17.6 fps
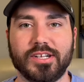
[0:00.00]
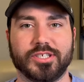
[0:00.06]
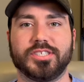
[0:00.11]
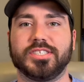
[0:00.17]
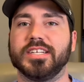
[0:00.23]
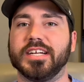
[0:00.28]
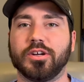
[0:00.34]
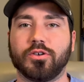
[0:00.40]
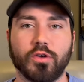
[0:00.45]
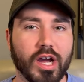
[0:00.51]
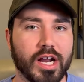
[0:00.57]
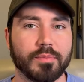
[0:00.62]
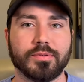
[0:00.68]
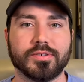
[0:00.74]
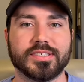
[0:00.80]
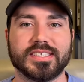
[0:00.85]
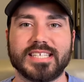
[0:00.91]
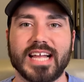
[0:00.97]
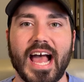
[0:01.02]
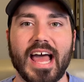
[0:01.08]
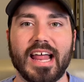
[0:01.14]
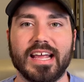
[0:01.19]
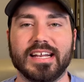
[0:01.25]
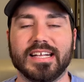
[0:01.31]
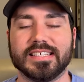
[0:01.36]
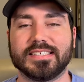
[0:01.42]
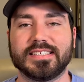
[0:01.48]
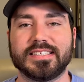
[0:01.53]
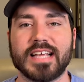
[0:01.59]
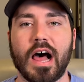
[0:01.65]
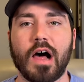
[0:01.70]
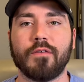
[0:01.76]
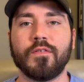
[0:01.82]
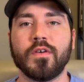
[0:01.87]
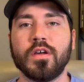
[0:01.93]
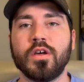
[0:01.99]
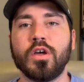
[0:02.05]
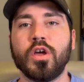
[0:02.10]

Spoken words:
Just an incredible stat in itself.